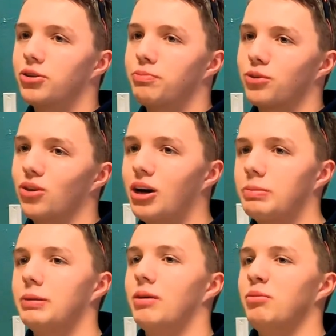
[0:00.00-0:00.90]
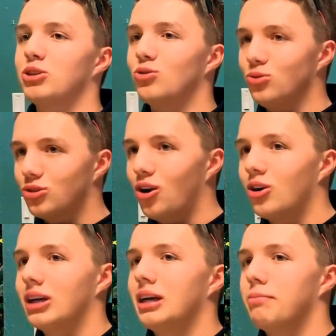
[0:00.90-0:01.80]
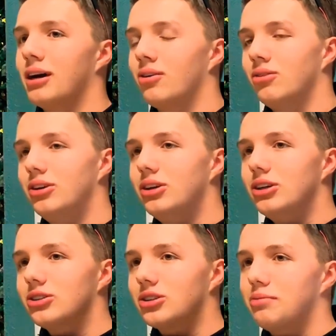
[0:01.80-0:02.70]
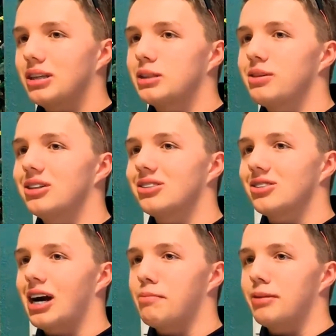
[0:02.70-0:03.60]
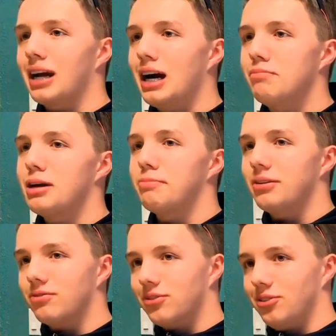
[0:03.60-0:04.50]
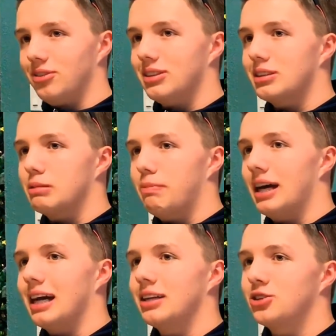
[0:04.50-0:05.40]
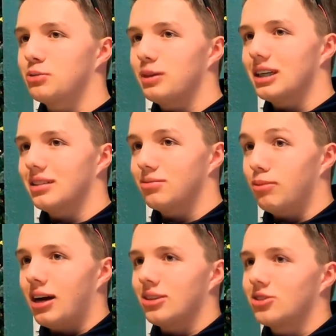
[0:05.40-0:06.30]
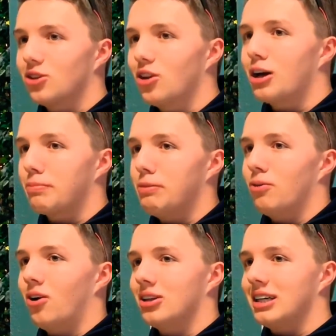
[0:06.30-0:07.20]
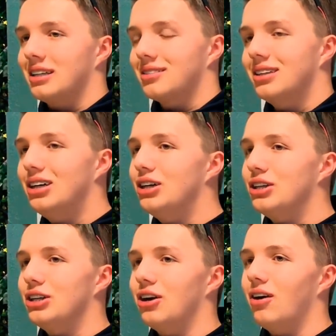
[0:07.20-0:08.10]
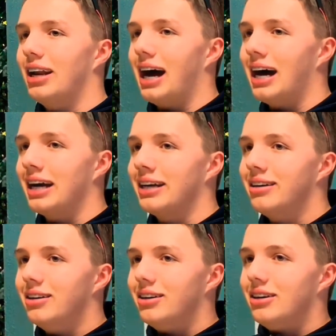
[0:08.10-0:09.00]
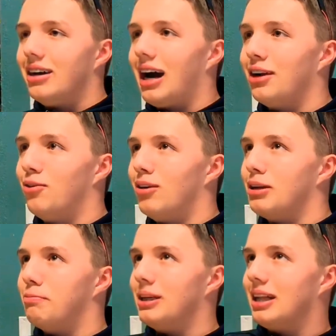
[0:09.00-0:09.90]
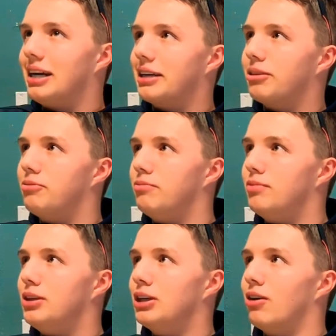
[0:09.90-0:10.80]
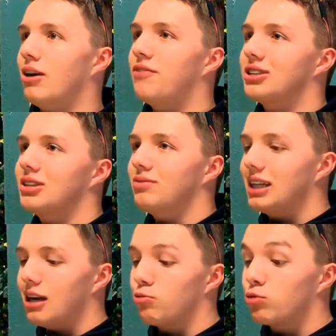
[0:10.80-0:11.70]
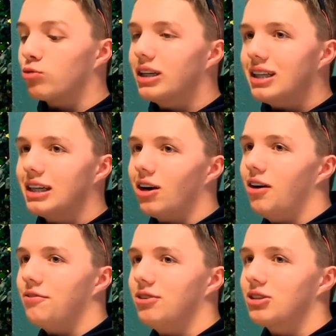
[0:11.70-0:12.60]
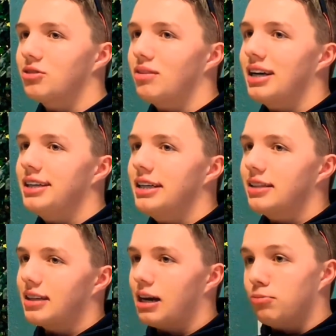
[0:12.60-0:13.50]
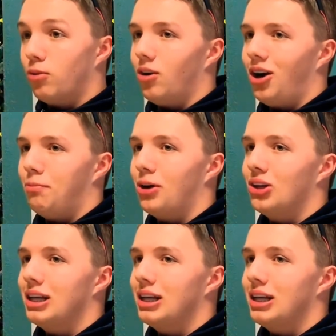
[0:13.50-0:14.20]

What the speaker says: group or a lot of people at my school talking about some experience they're having, I might be influenced by that just because, wow, there's a lot of people on this, and I don't want to be like, if it's something that really conflicts with my ideas, I won't hop on